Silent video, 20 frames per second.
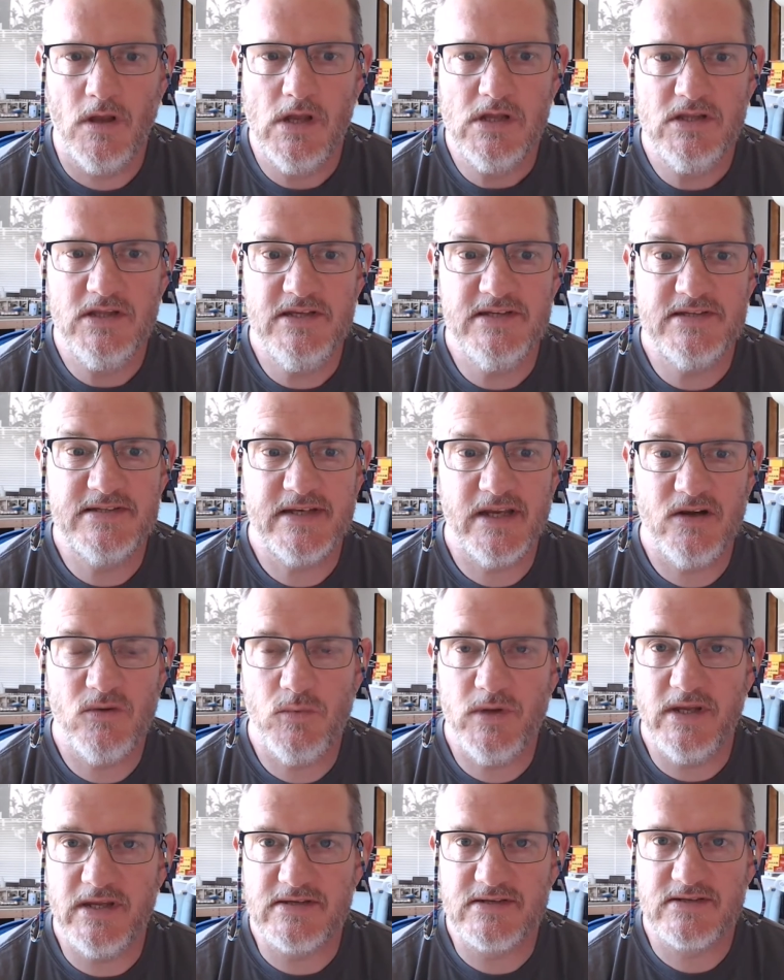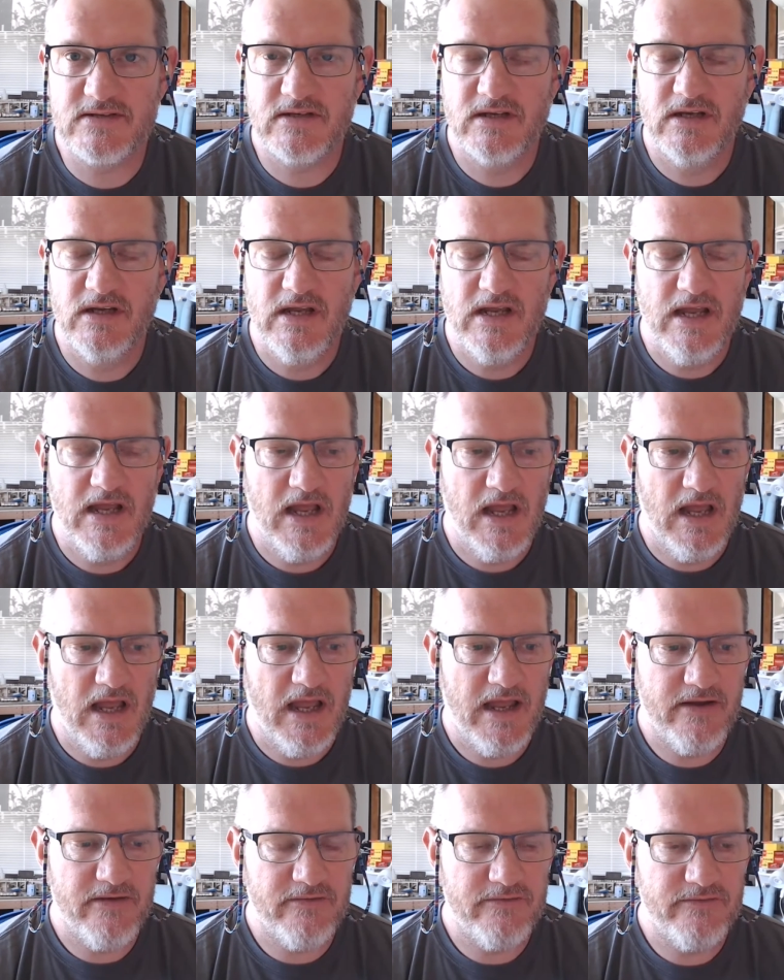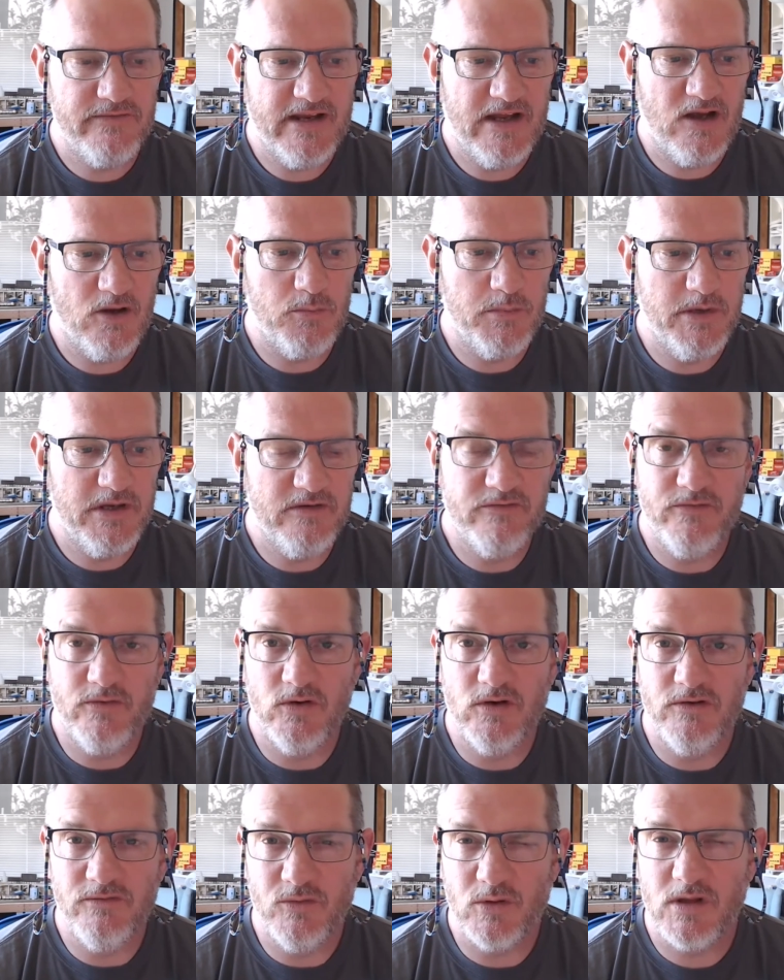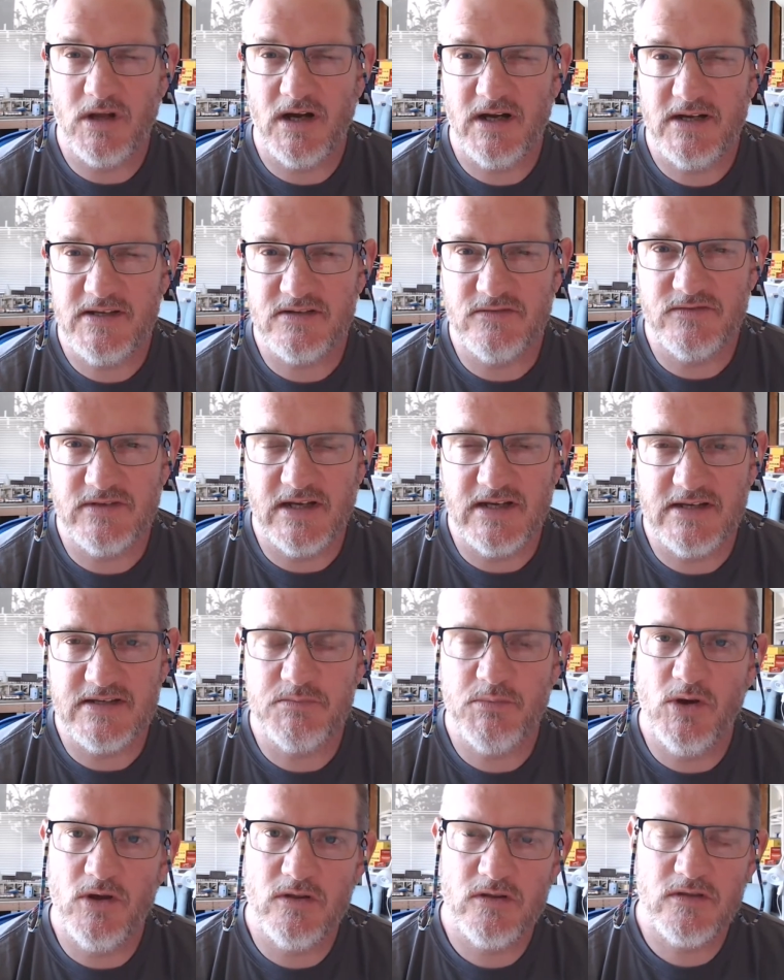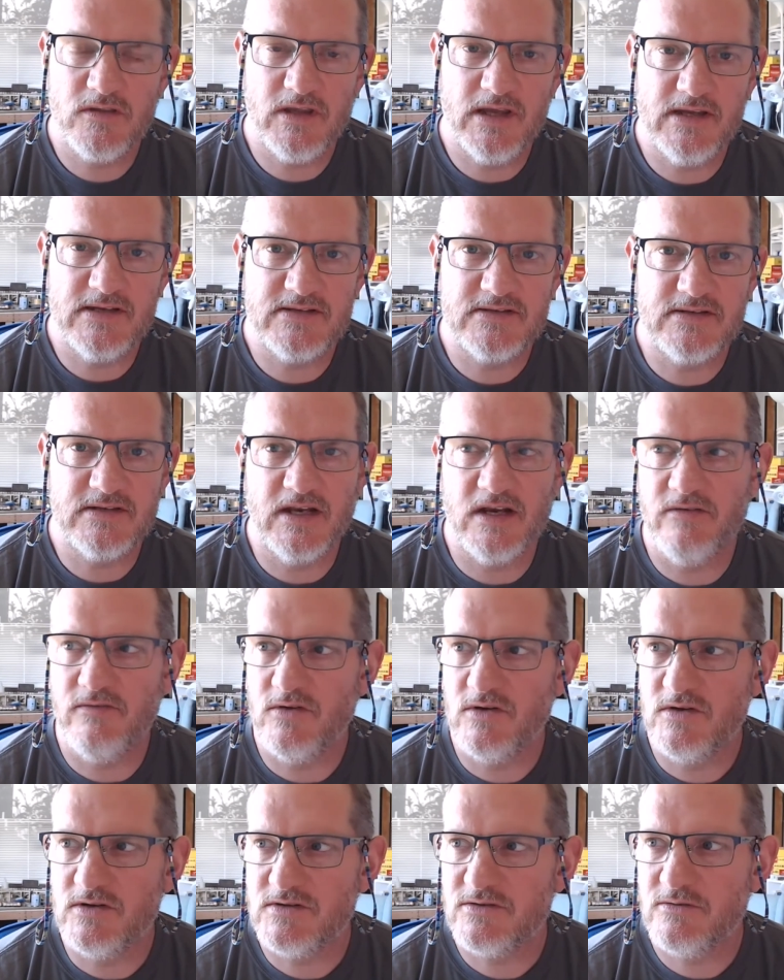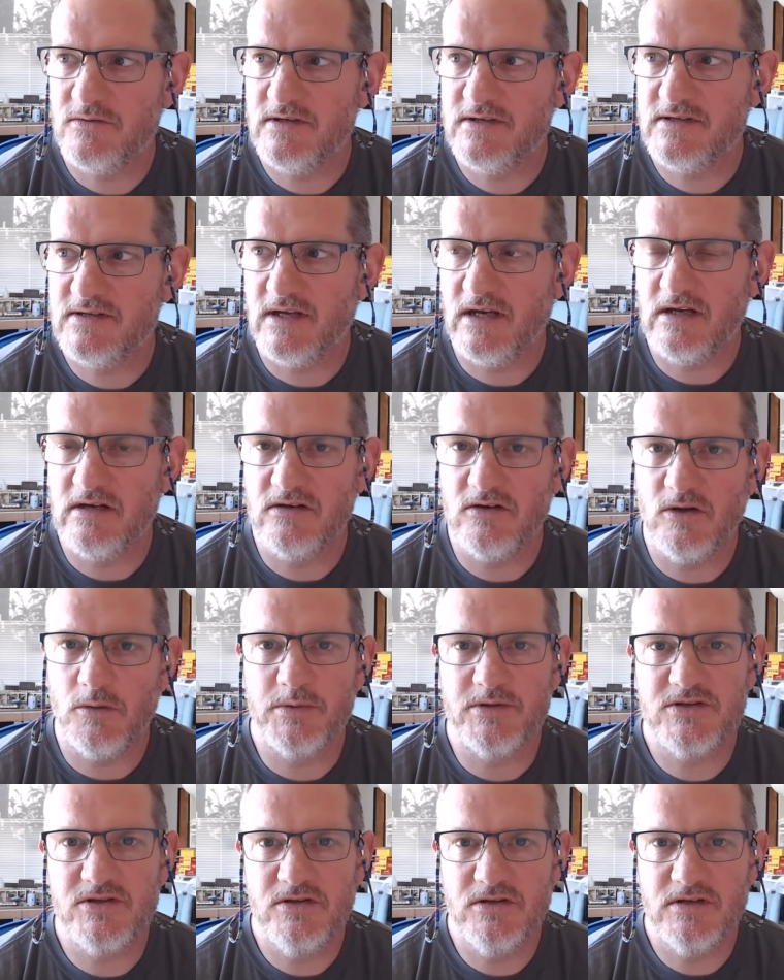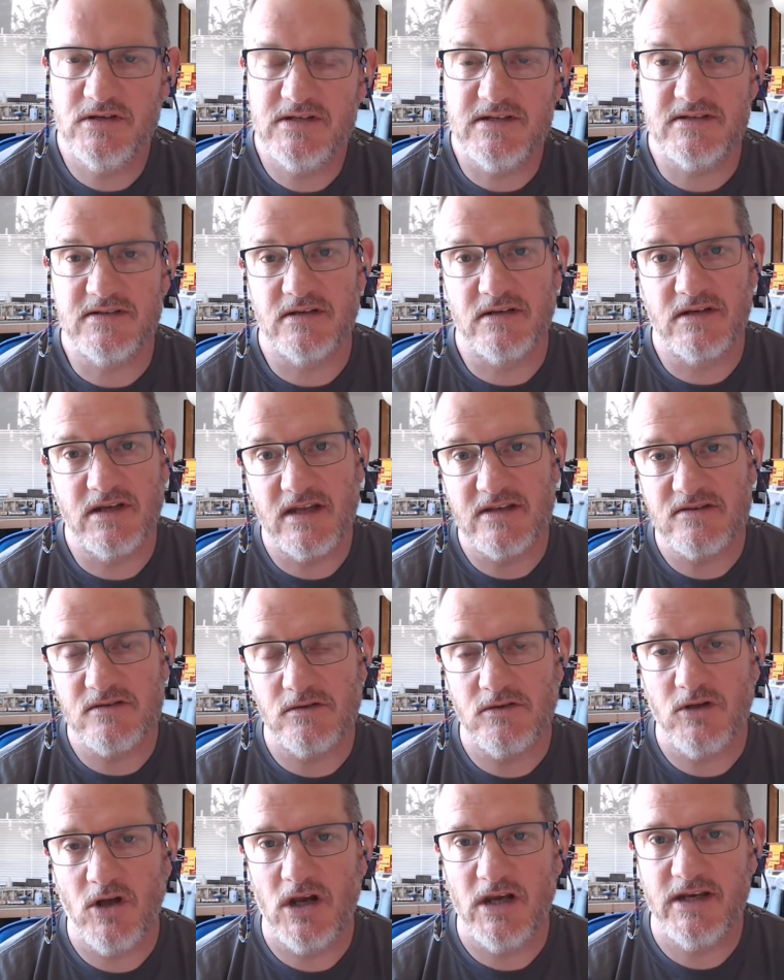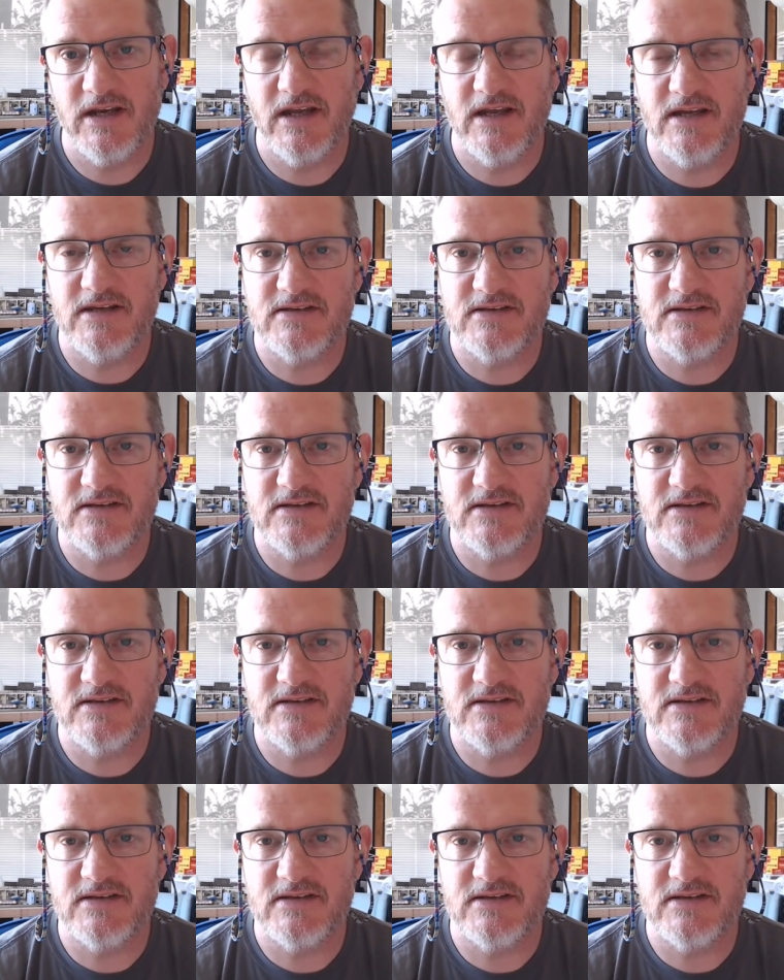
These 10 weeks have now been full of all kinds of dates, birthdays and anniversaries and opportunities and cancelled holidays